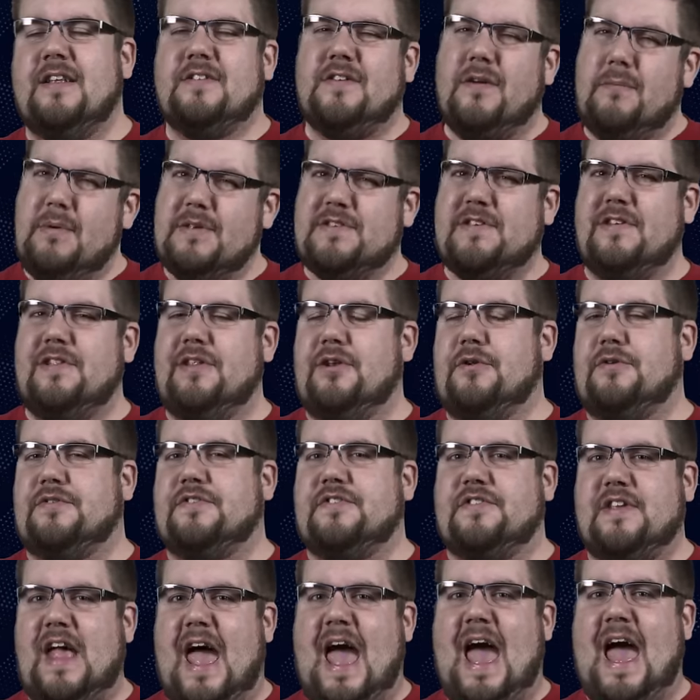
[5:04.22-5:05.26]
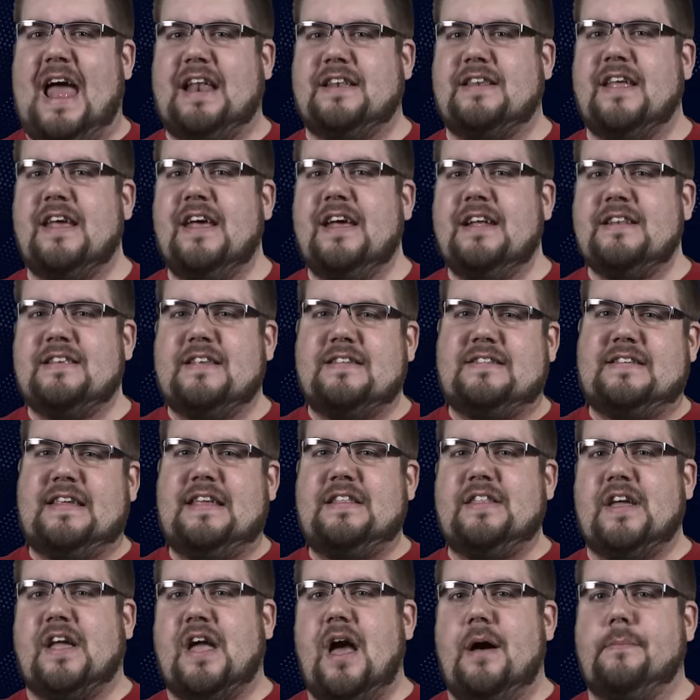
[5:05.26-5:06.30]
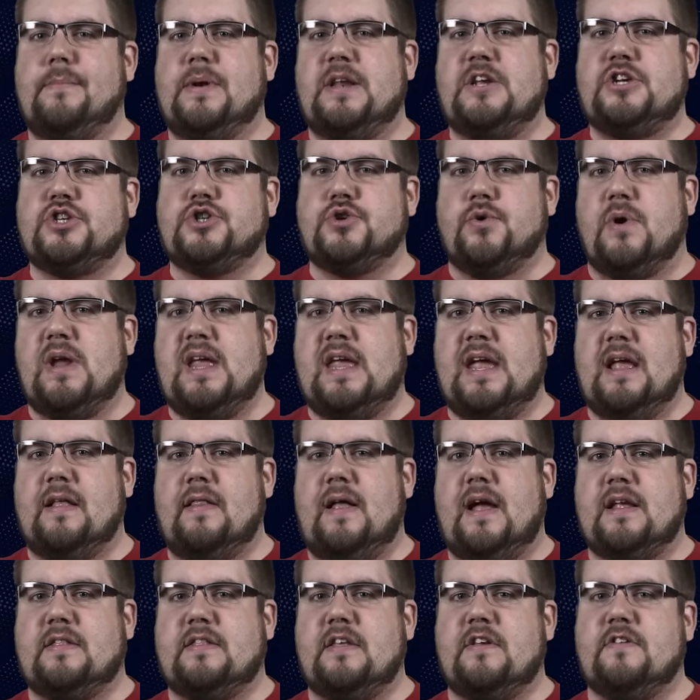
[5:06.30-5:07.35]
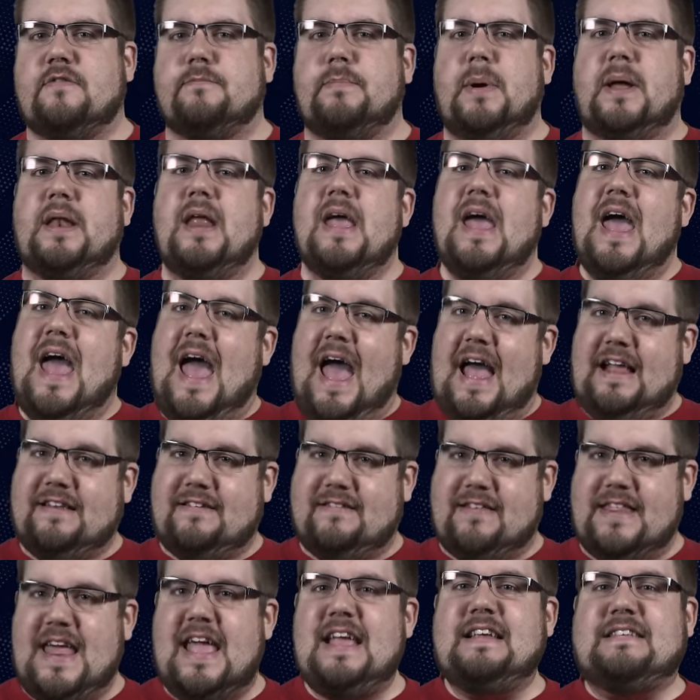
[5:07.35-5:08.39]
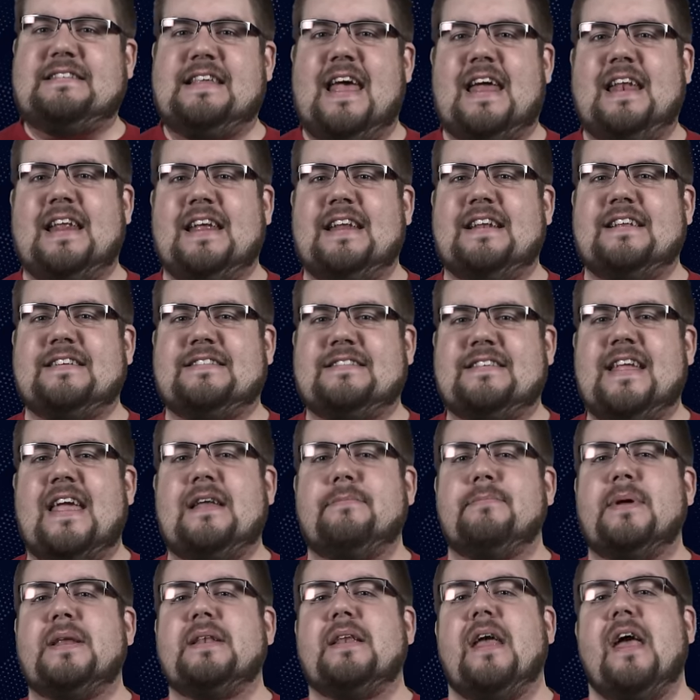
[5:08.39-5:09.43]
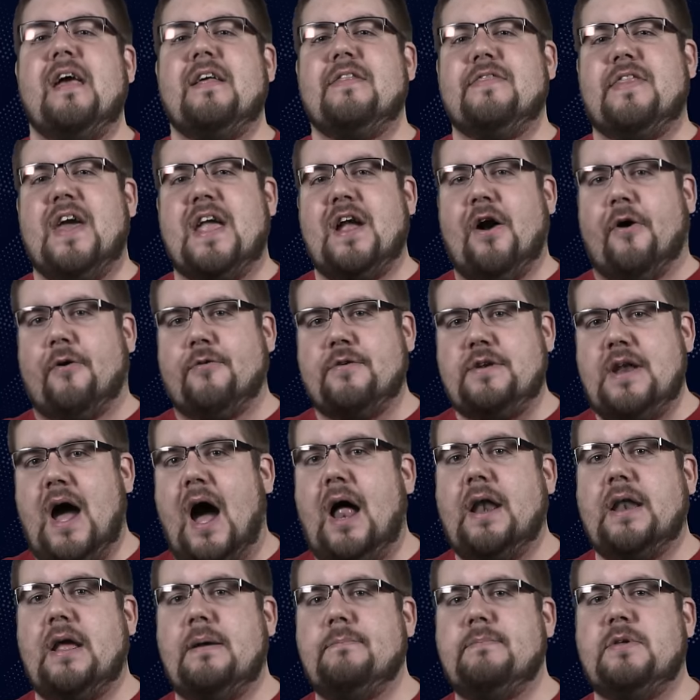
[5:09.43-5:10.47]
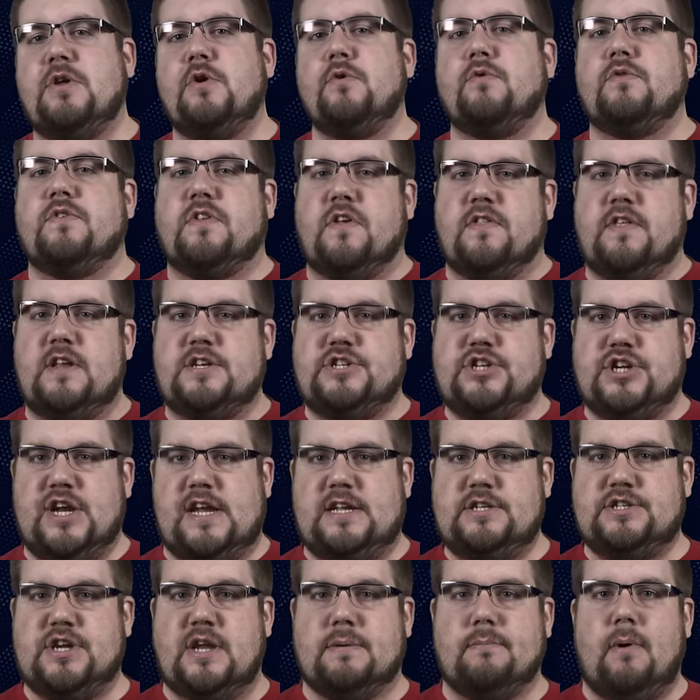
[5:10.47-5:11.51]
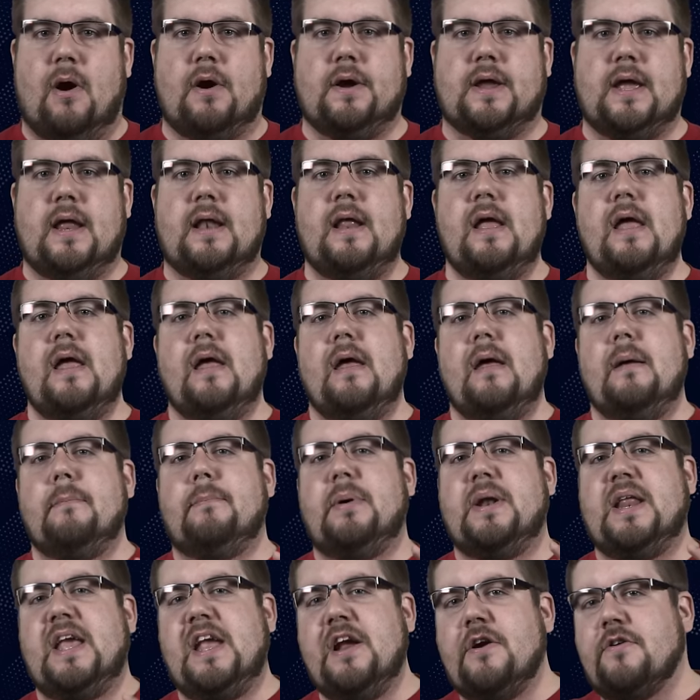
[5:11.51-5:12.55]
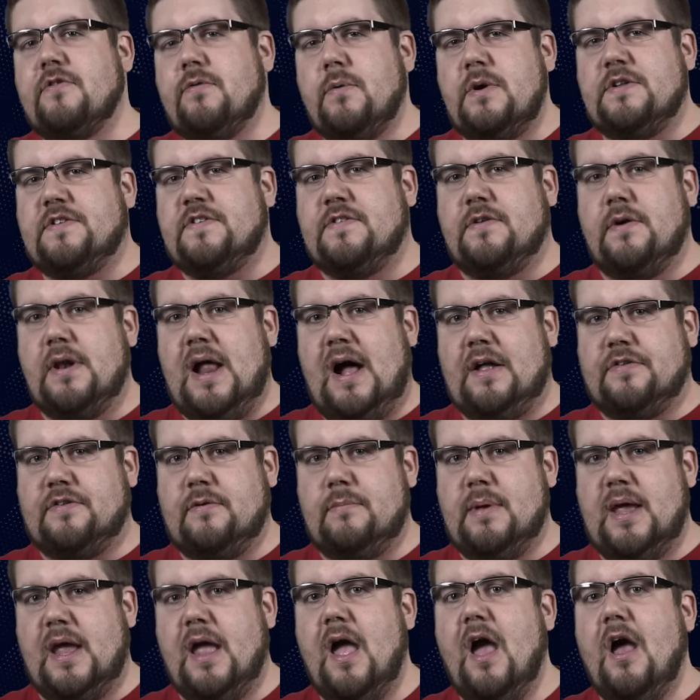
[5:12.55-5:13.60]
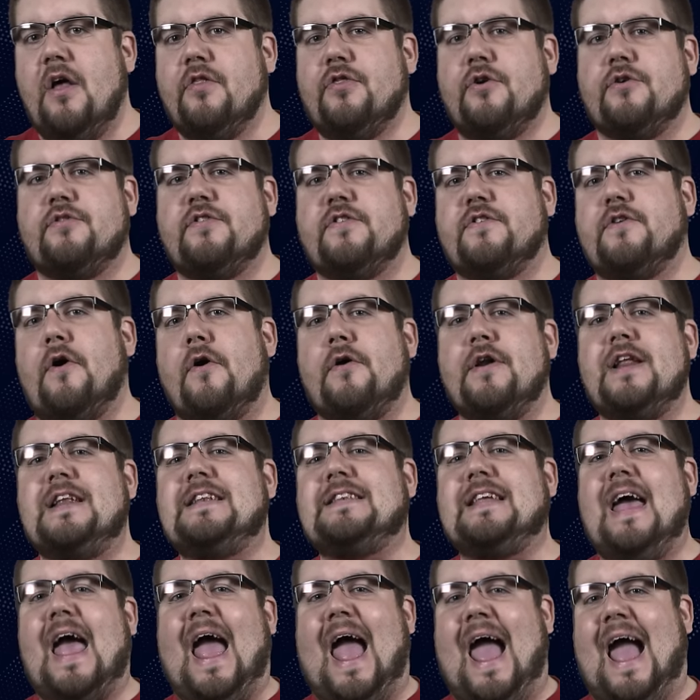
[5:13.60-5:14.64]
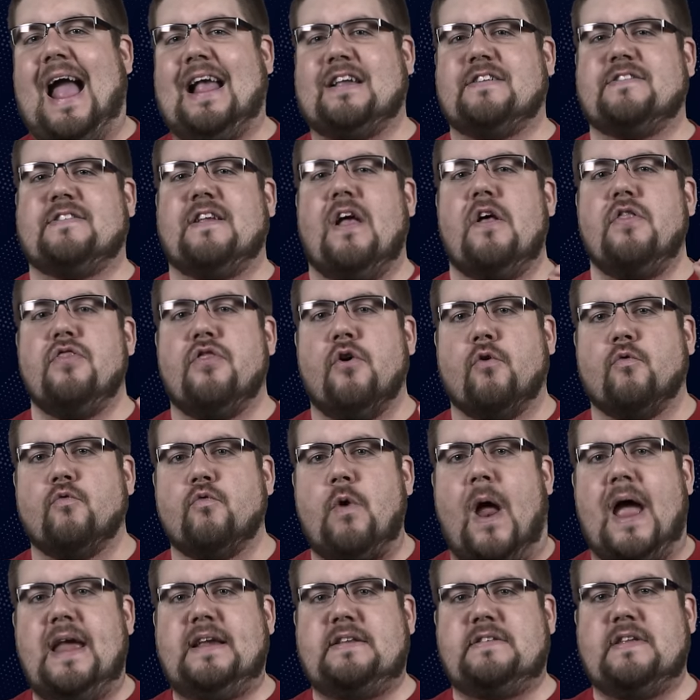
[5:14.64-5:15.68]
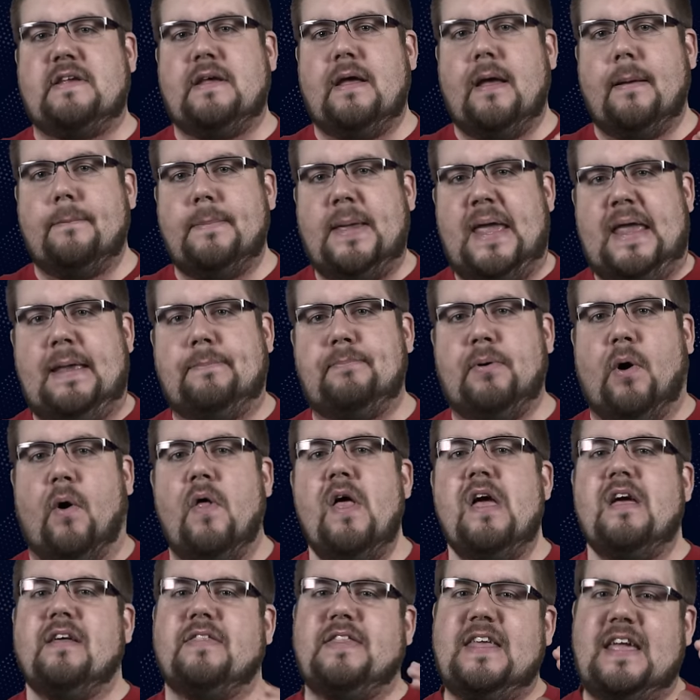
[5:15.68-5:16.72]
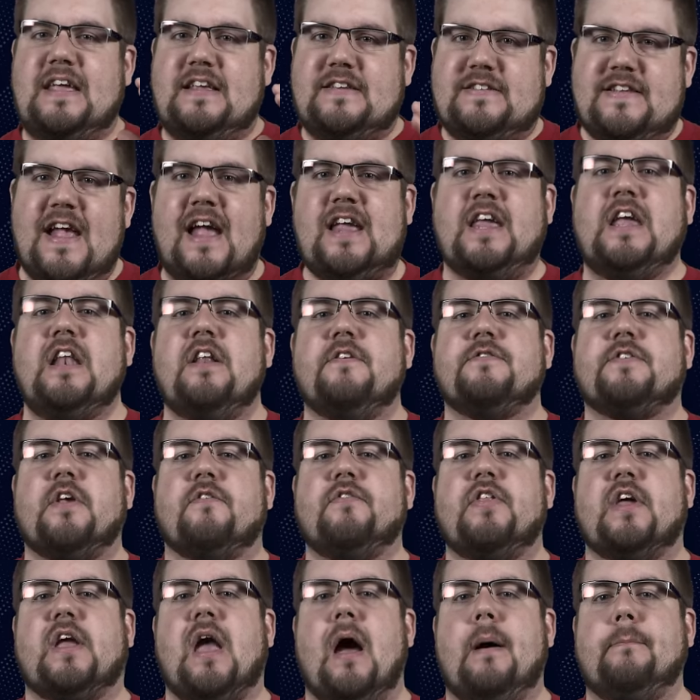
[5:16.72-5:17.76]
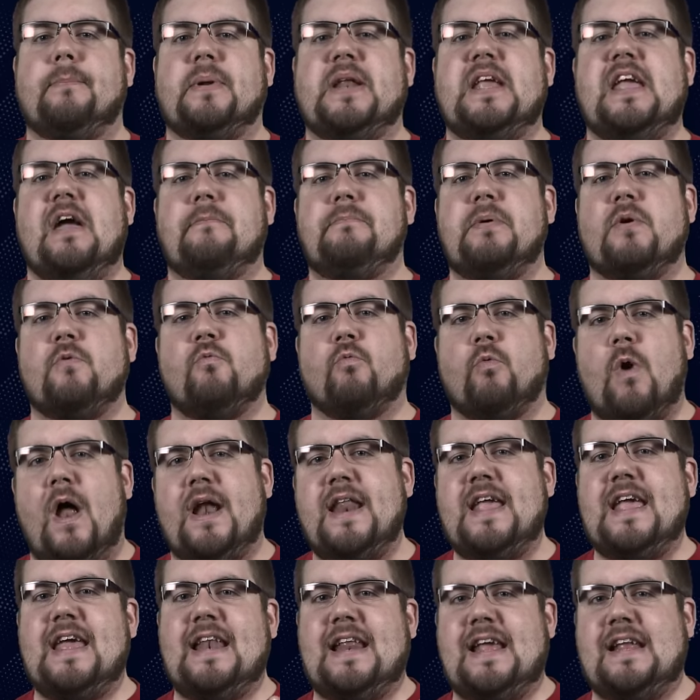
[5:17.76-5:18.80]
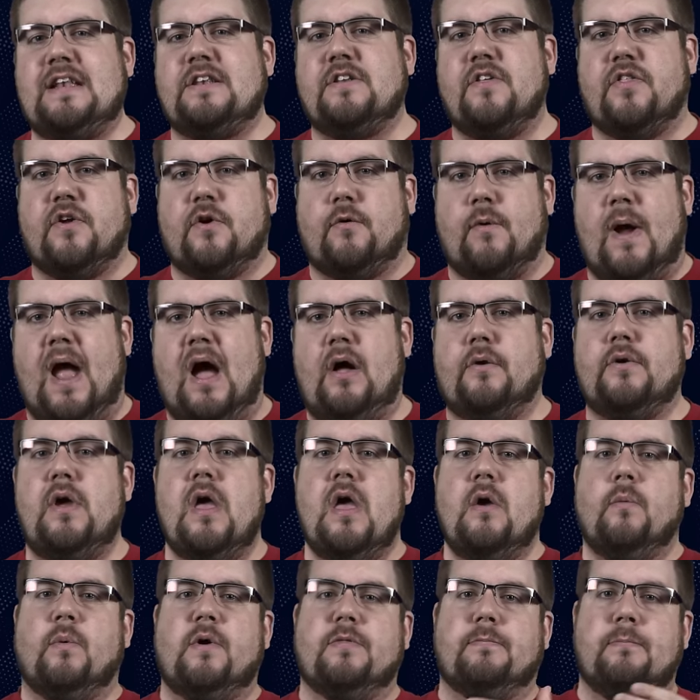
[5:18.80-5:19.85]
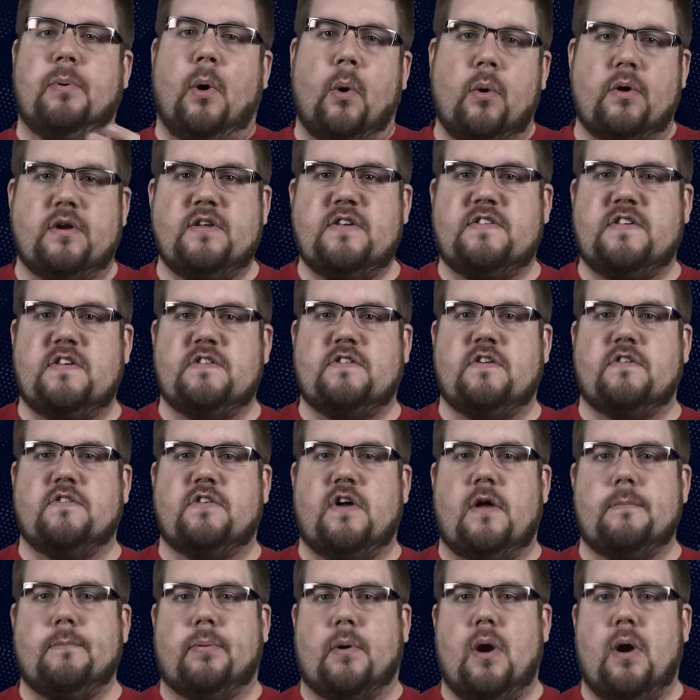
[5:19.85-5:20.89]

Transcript: It's almost a little sad to see the company shrinking like this, but as they said in a statement, they are not immune to the changing market. But here's what stood out to me. They're starting to axe the right people. The executives of the company have been running it into the ground with poor decisions on